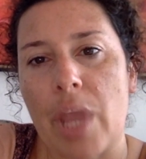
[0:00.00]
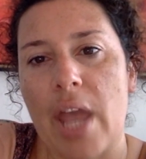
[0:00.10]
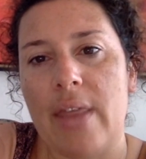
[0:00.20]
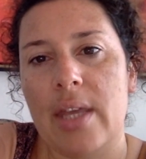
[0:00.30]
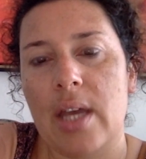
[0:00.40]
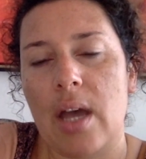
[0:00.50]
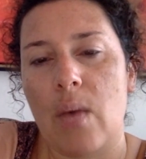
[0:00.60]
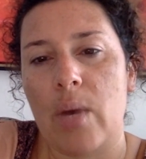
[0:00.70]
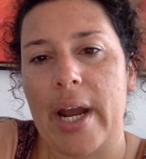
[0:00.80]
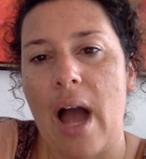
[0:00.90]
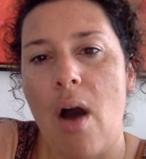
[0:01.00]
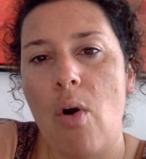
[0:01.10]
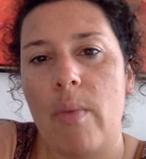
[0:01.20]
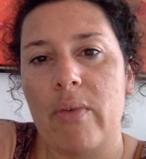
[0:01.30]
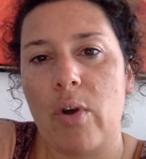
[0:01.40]
And when I got
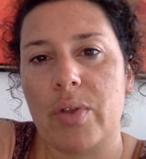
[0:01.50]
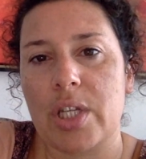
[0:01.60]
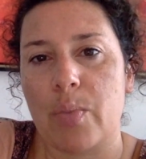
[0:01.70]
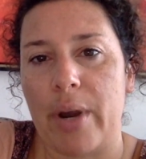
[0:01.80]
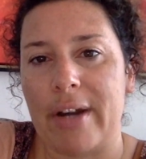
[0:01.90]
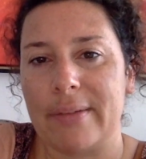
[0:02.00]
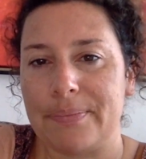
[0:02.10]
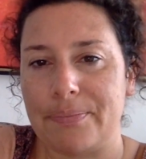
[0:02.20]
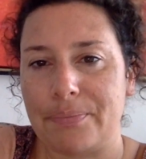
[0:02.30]
home, I wrote this prayer.